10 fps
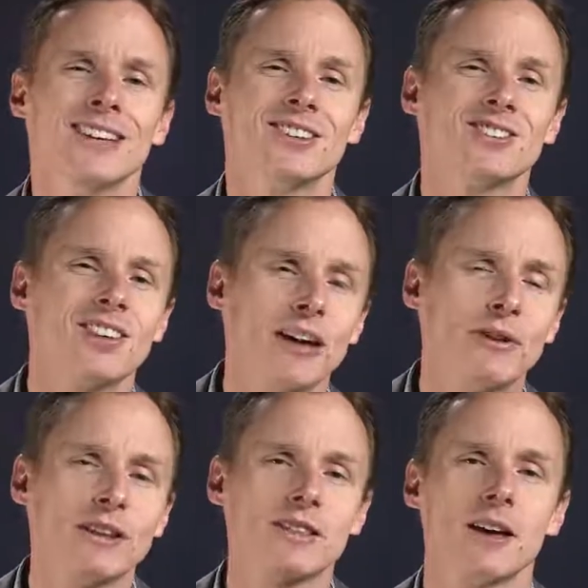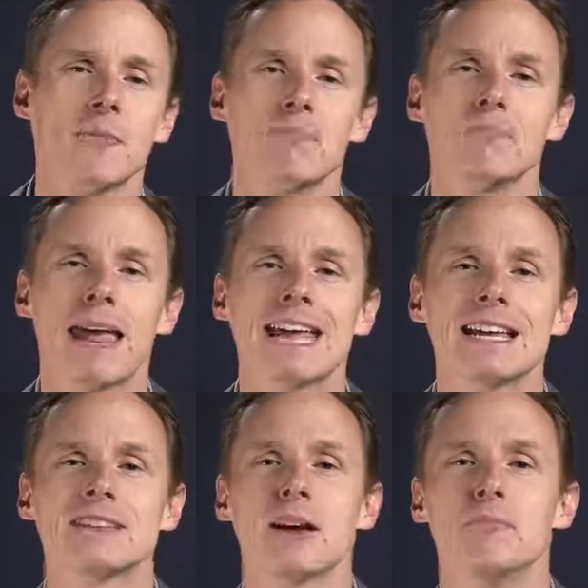7th
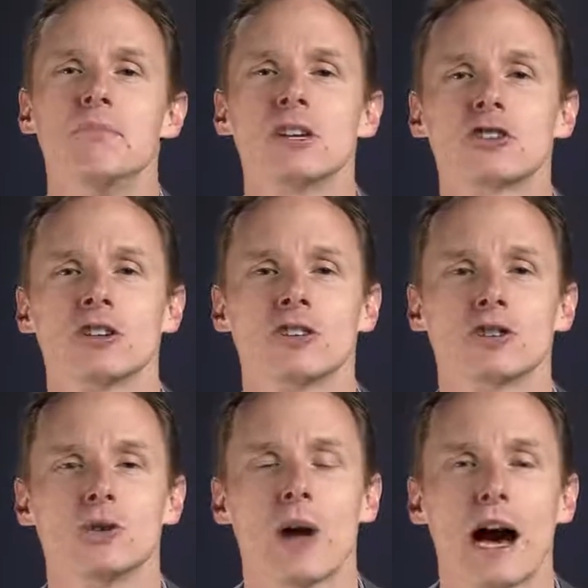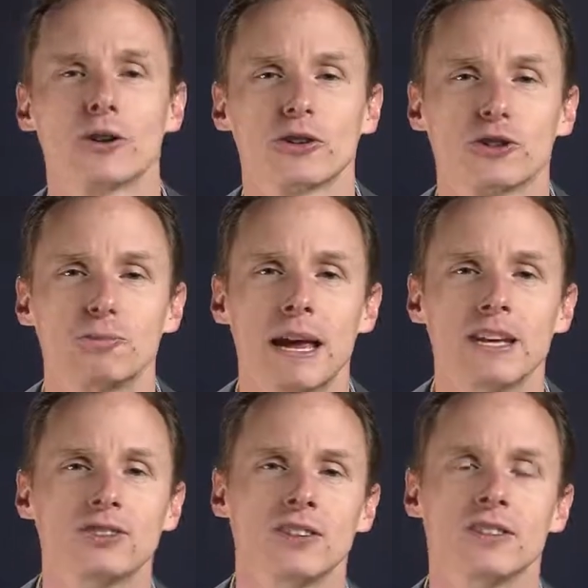manned mission to outer
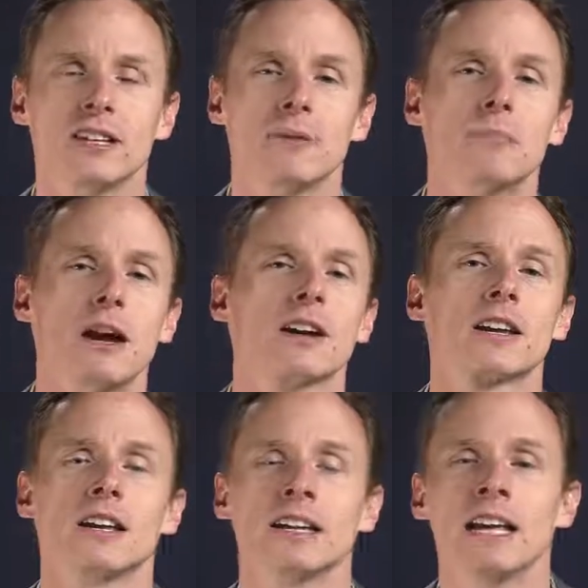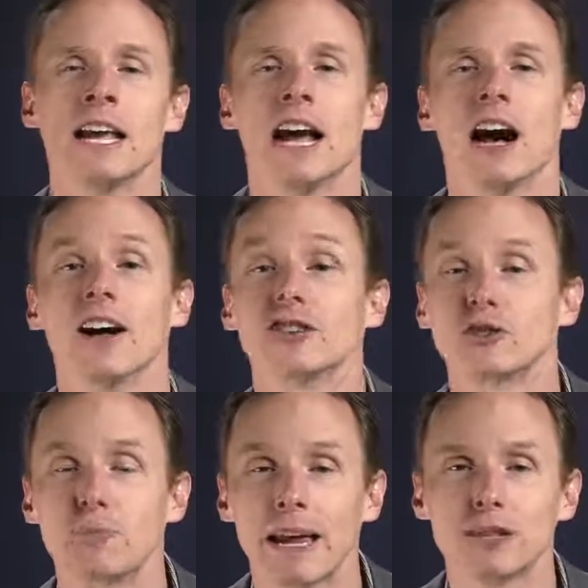space in the American
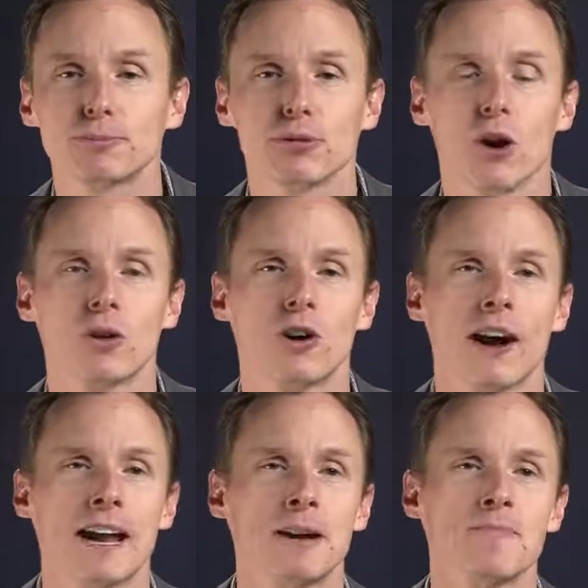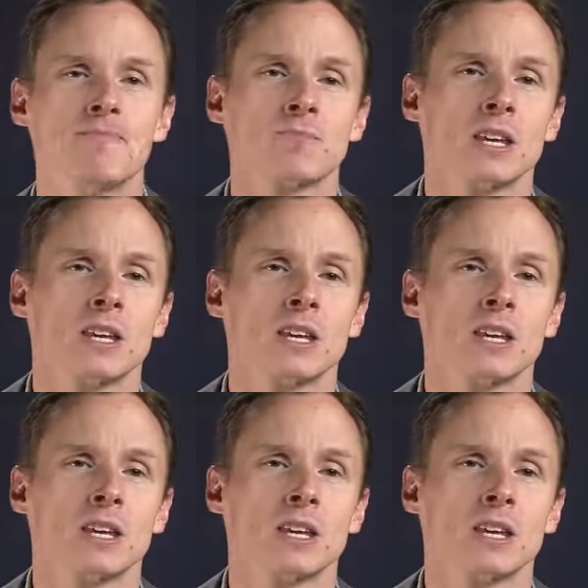space program.